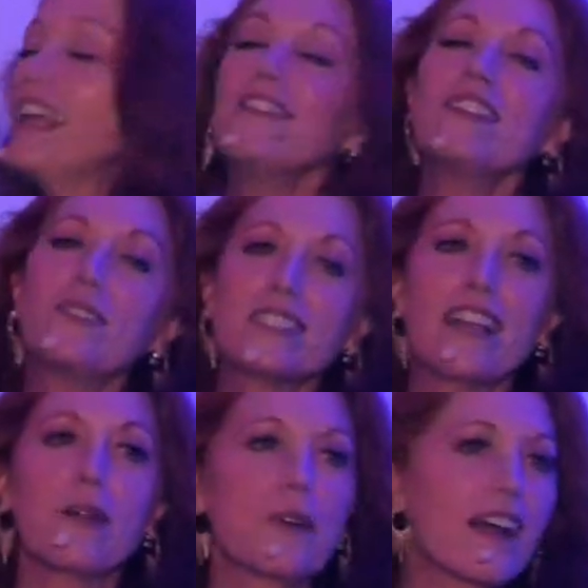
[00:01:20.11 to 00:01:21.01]
Even though it's
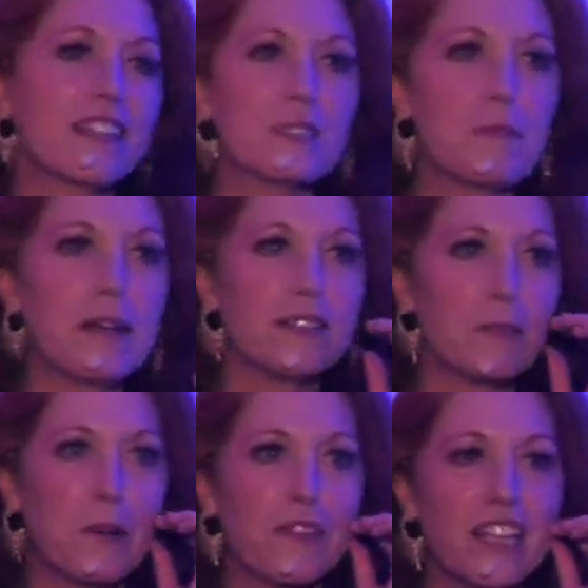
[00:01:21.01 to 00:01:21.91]
not a word, I spelled
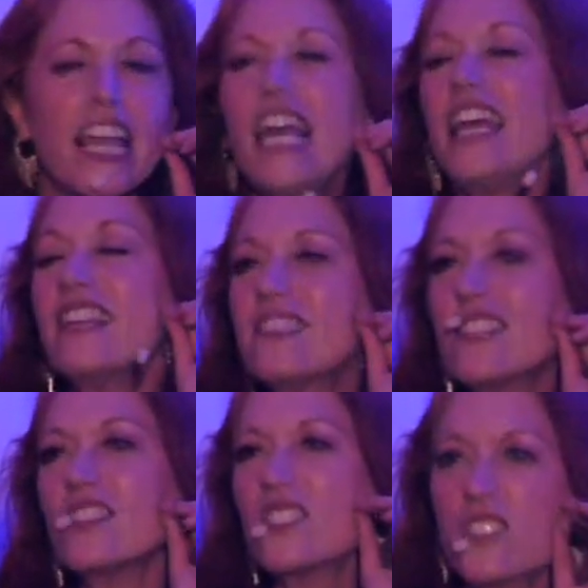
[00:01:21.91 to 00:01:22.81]
it perfectly. Is
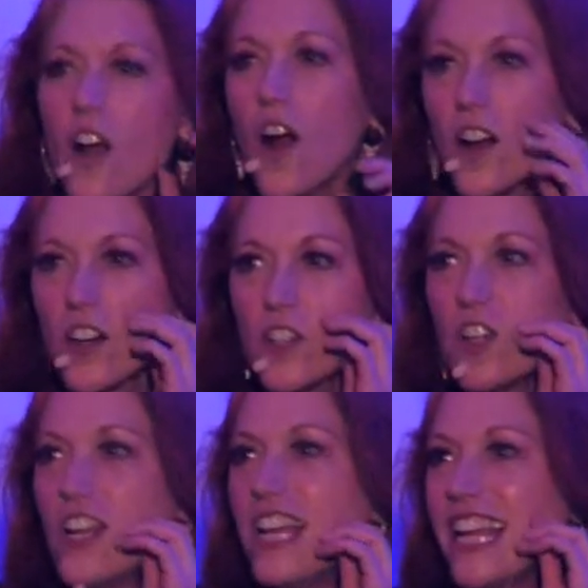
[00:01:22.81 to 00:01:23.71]
it star?